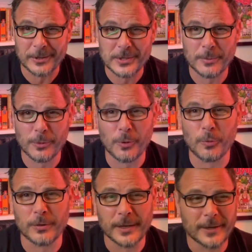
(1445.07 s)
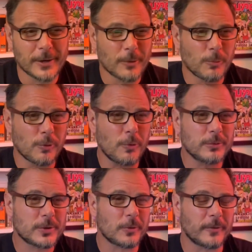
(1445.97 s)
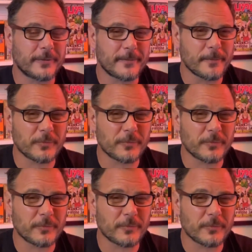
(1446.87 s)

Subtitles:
So we're all sort of